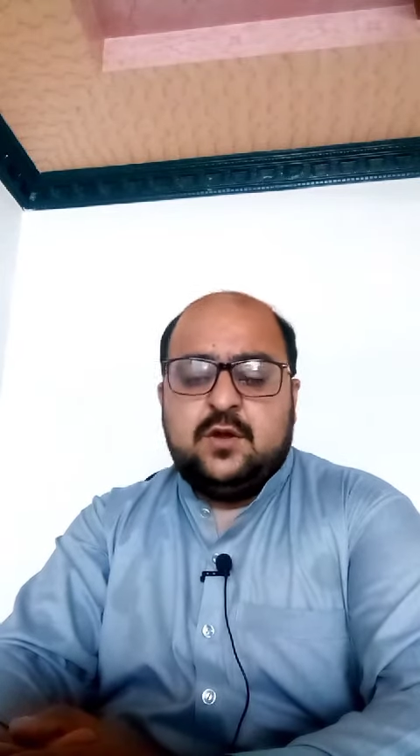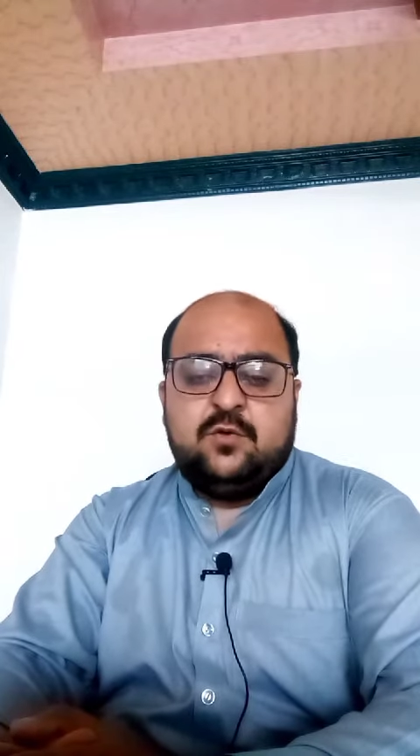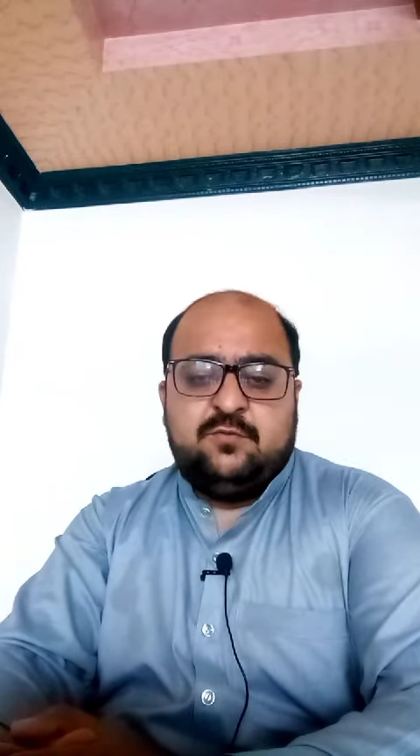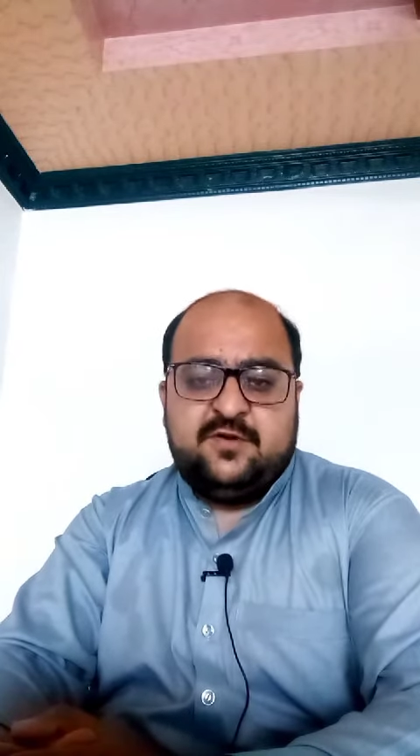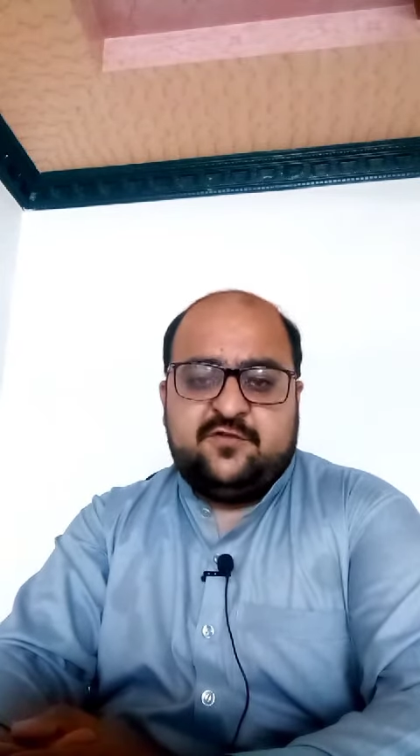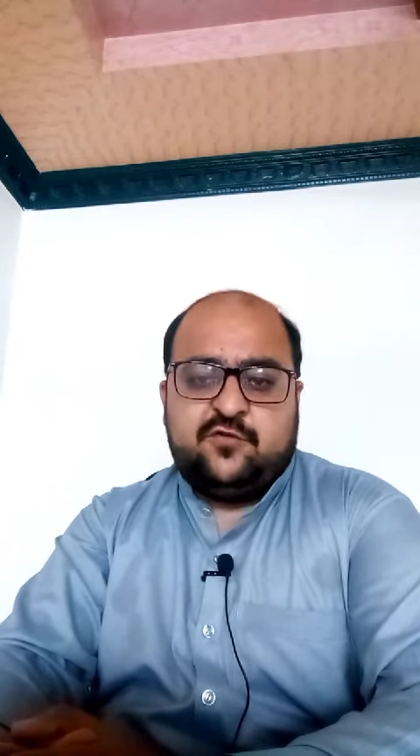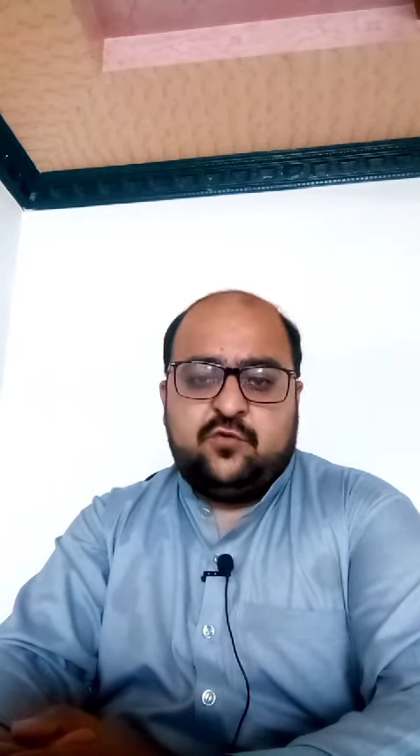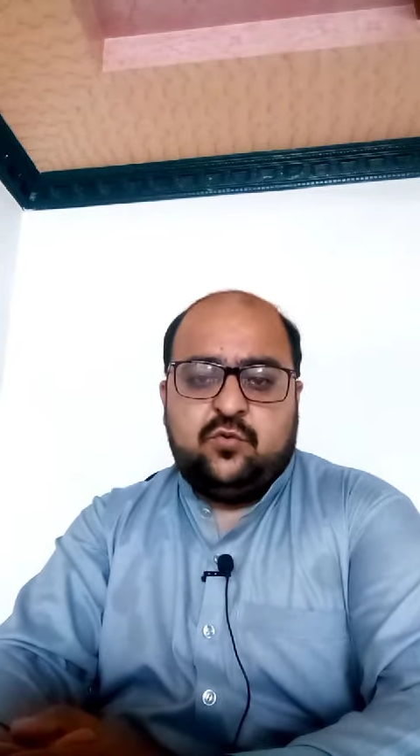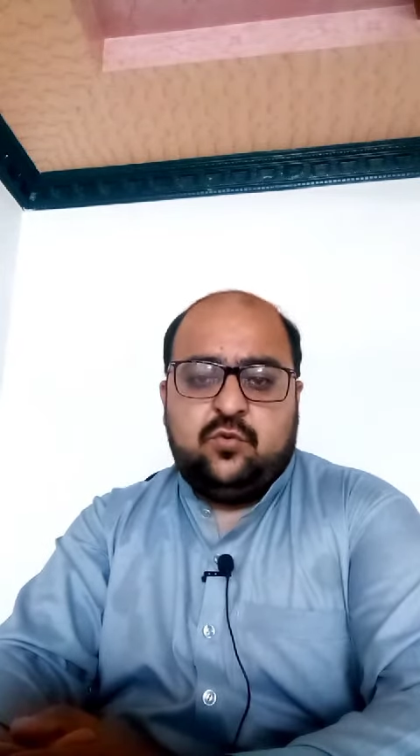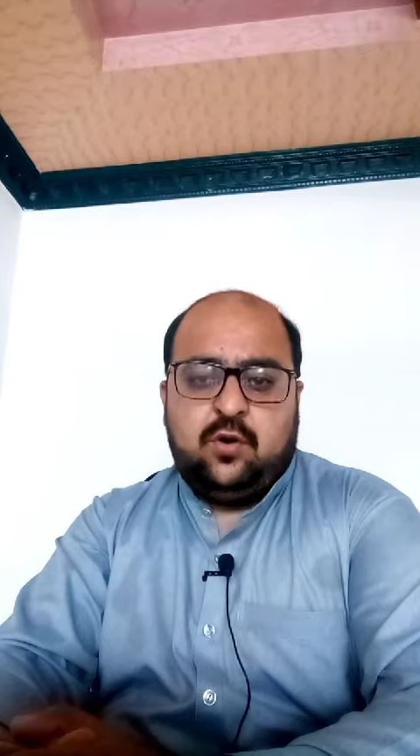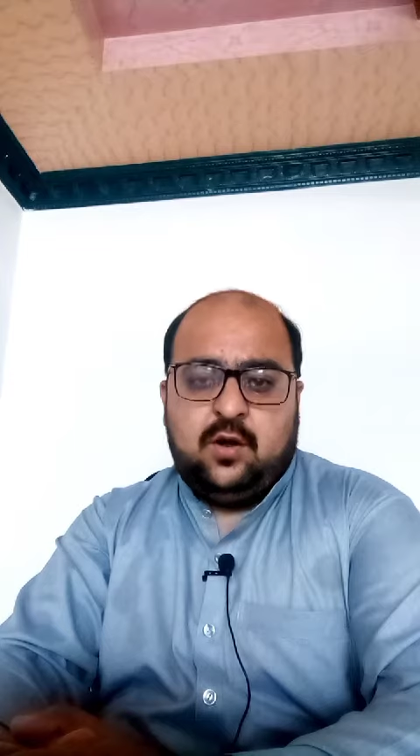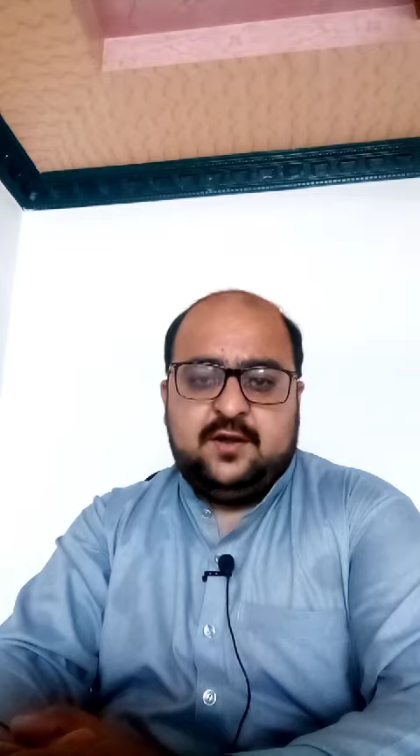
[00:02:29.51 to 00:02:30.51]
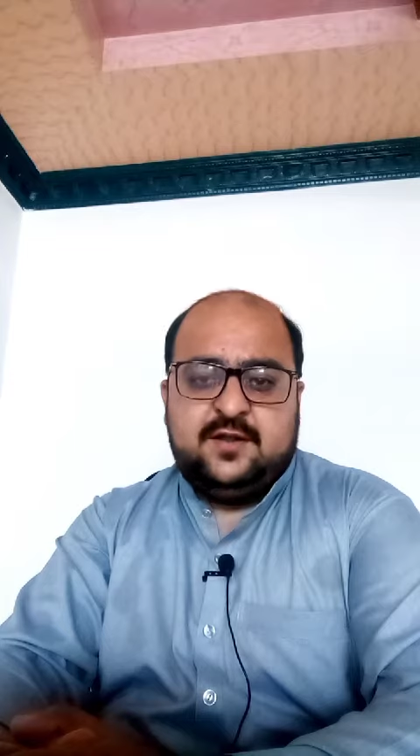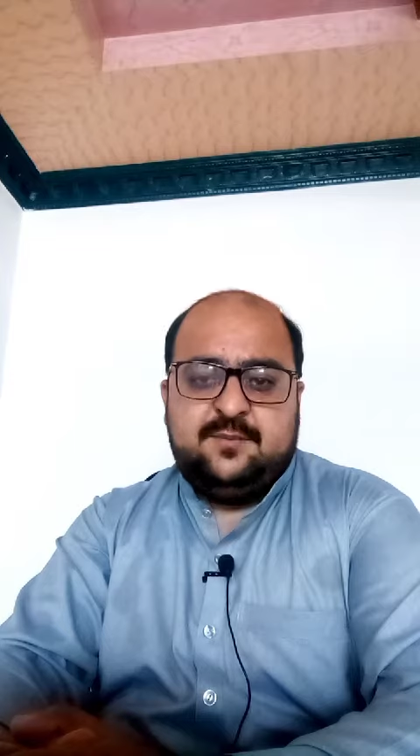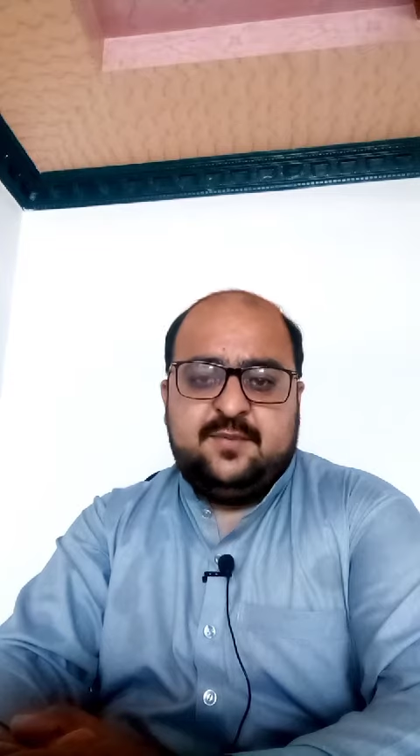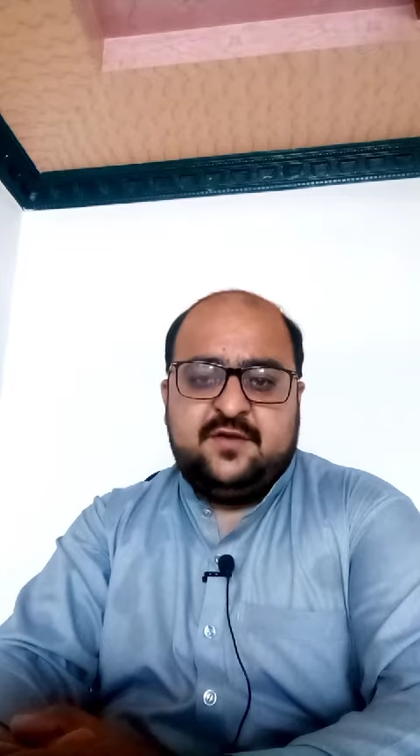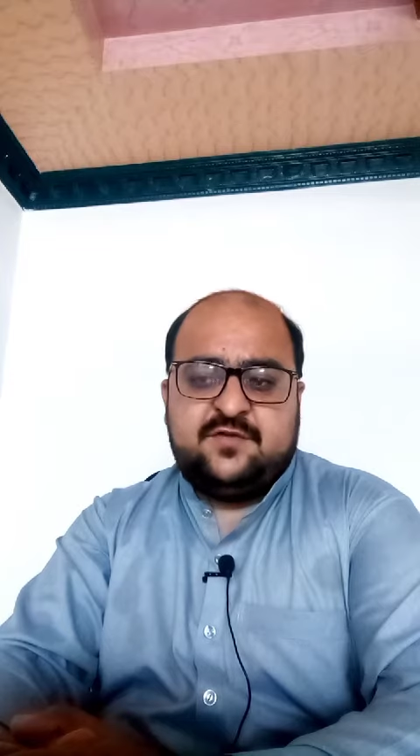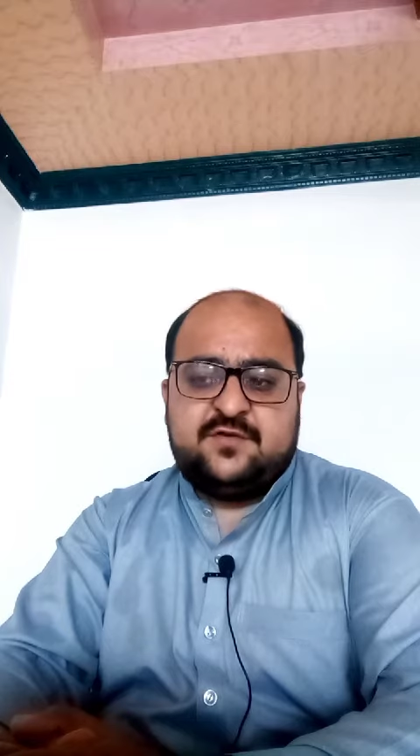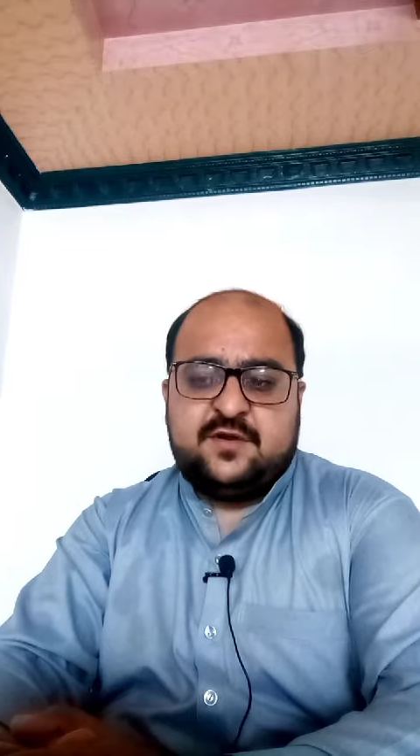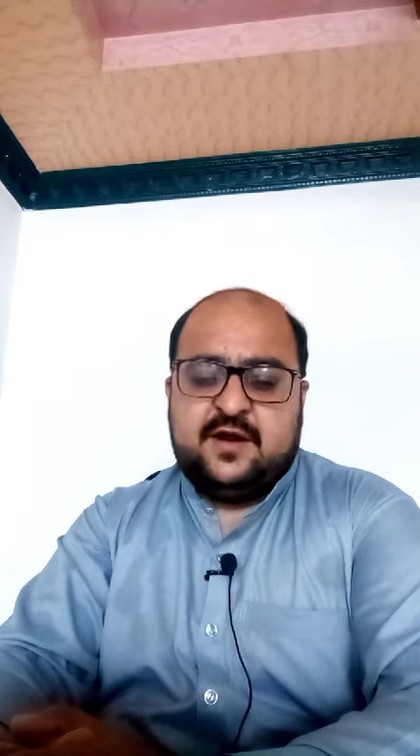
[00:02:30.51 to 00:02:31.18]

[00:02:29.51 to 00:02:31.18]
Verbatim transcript: Wish you all the best